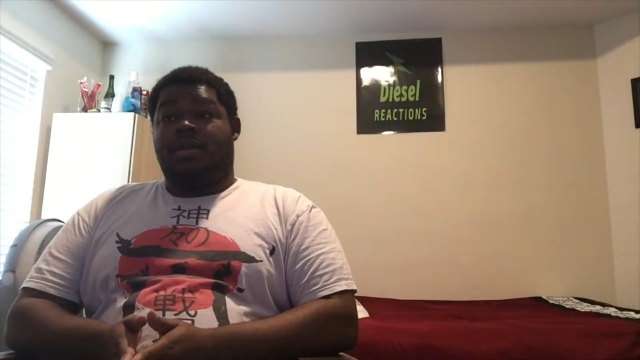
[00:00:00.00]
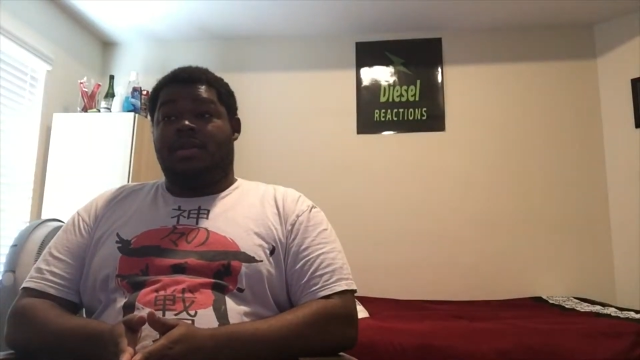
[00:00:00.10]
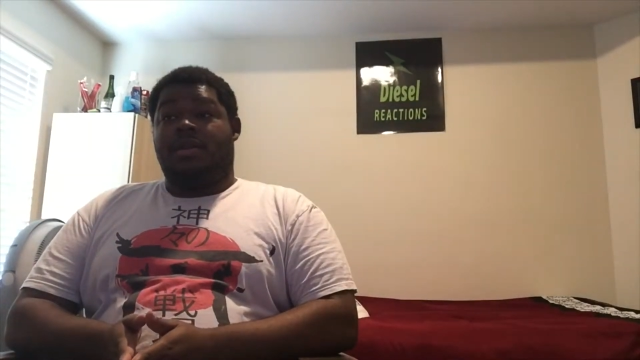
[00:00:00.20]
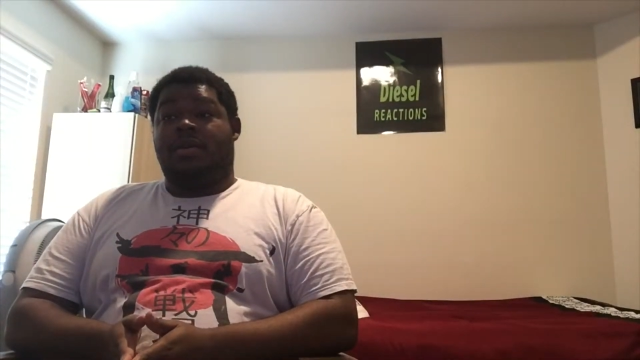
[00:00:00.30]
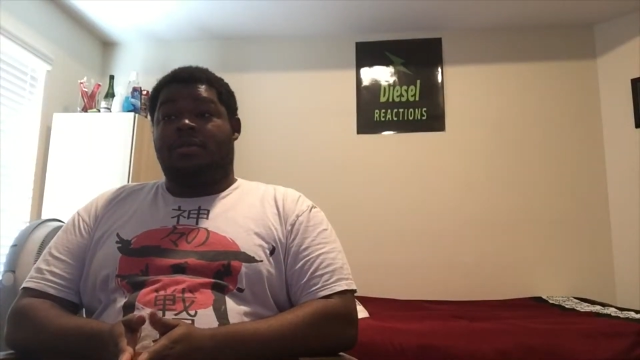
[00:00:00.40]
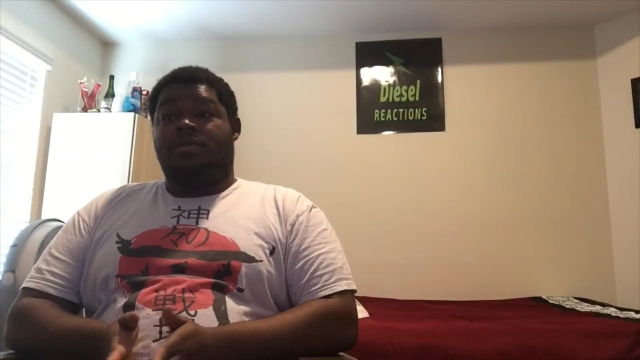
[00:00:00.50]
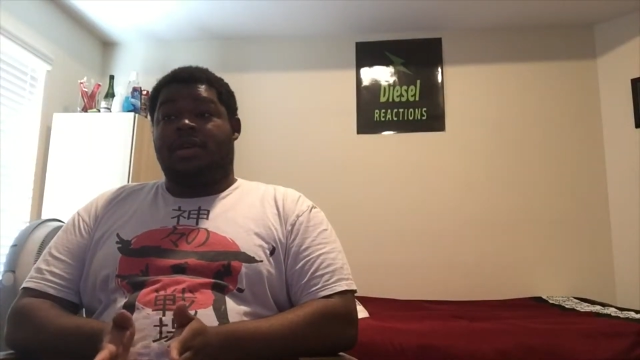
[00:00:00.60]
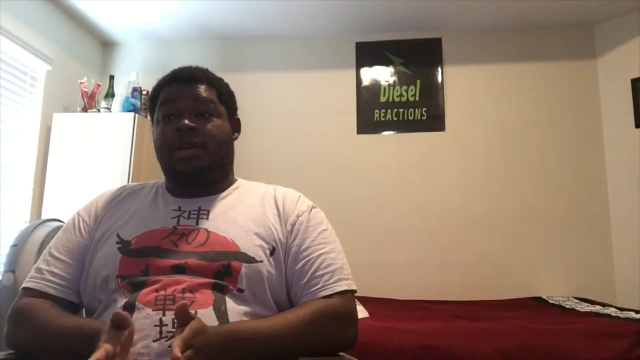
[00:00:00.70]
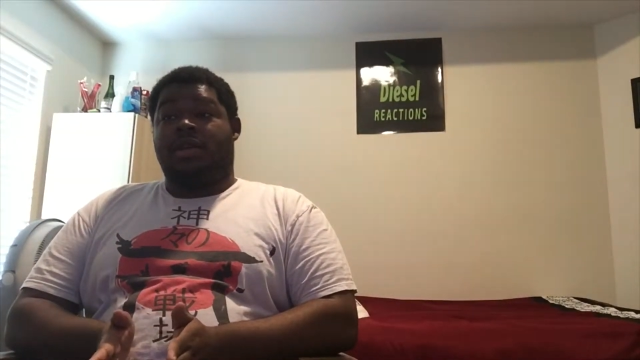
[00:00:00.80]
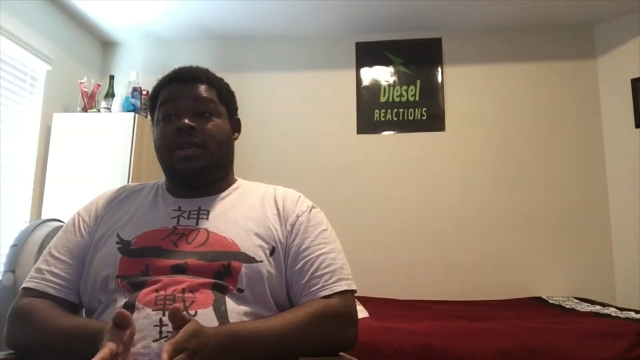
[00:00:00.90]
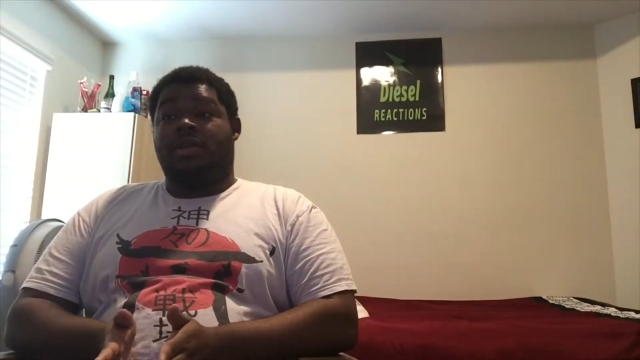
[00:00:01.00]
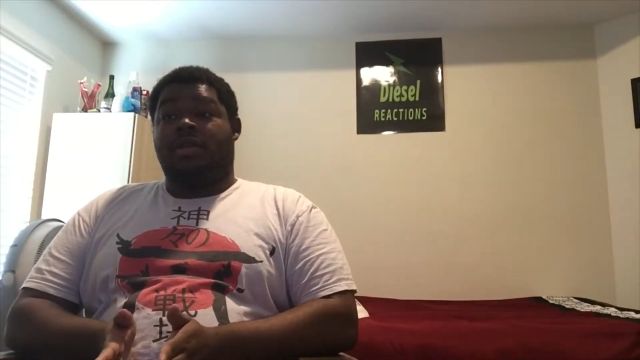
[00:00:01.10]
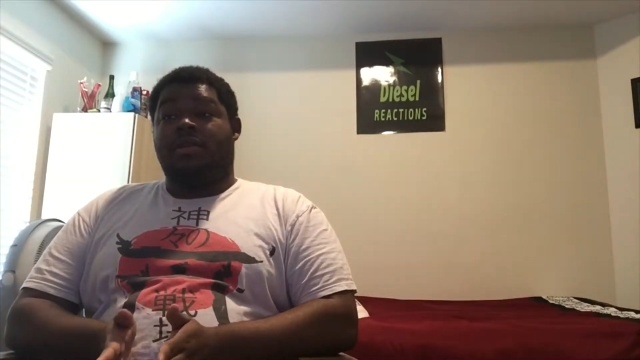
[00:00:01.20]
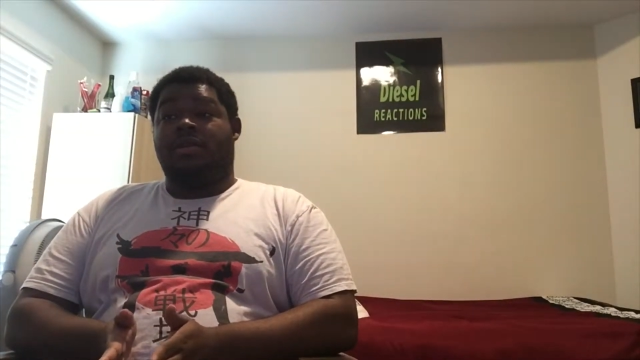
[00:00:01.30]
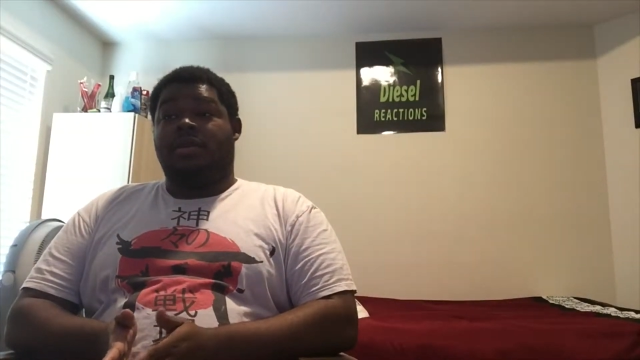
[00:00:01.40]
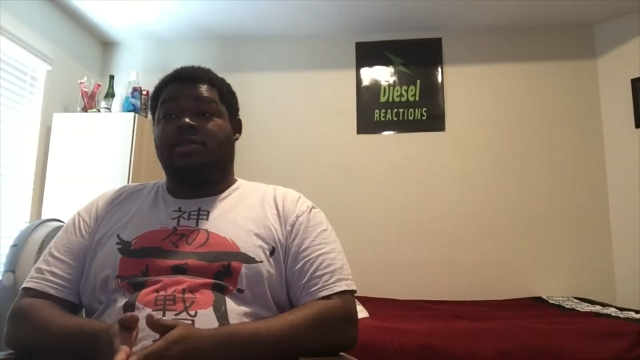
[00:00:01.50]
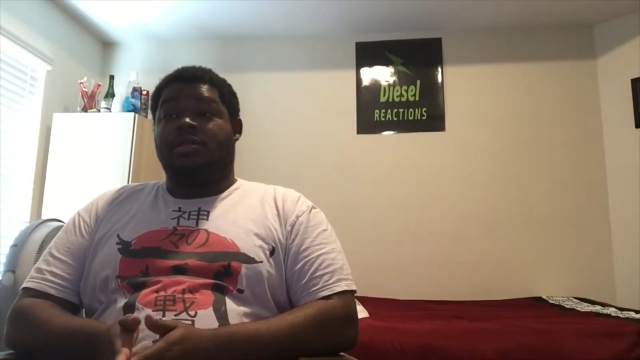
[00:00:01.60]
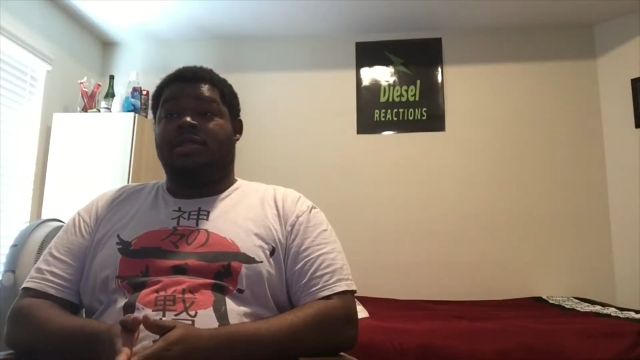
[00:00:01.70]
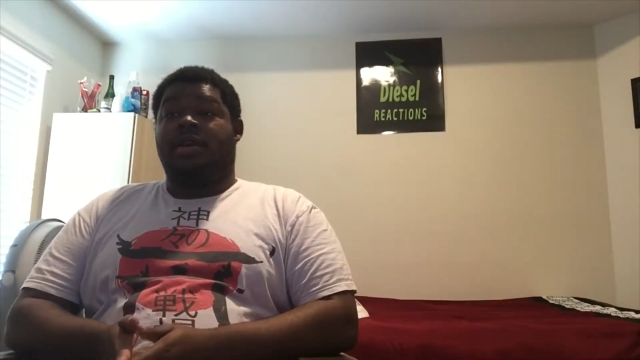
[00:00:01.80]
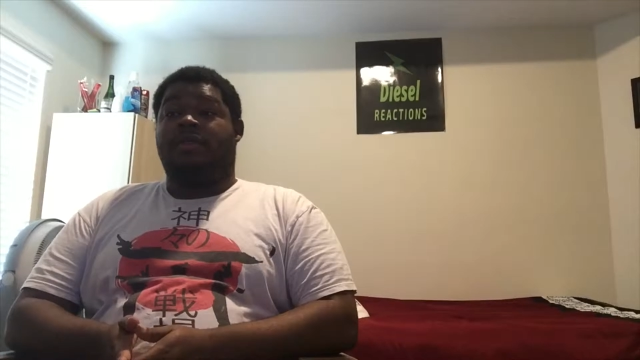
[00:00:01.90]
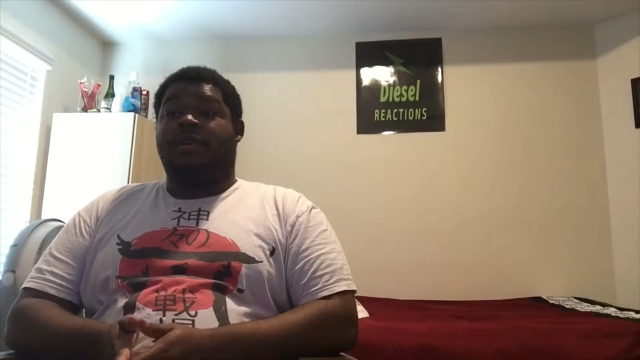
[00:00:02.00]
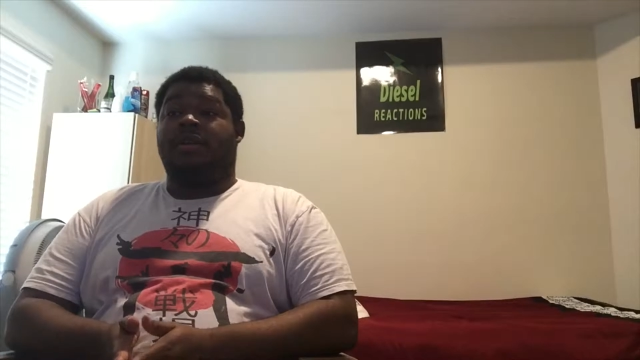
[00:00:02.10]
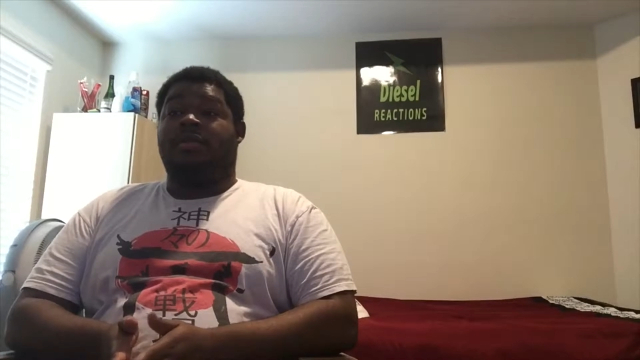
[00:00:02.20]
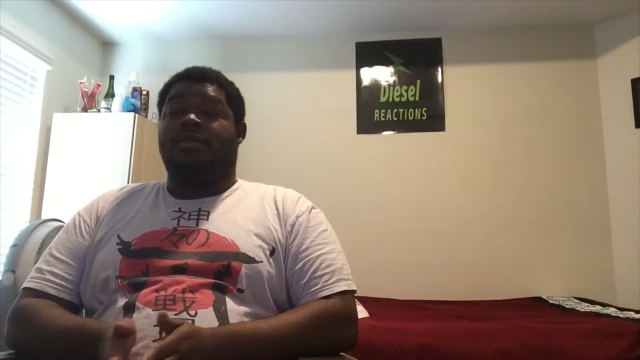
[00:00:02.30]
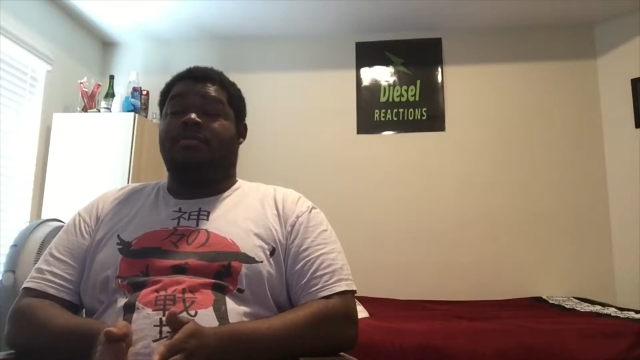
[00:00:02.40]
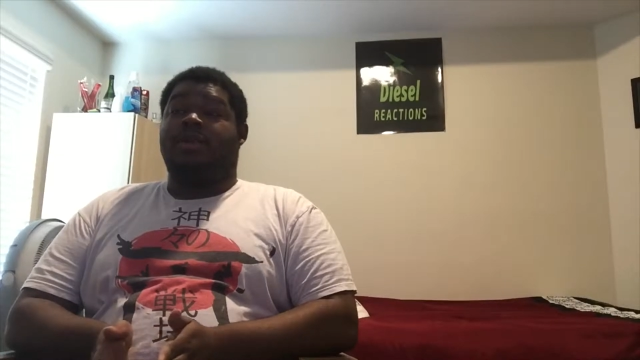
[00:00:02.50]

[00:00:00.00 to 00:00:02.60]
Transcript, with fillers: you know trying to indulge yourself in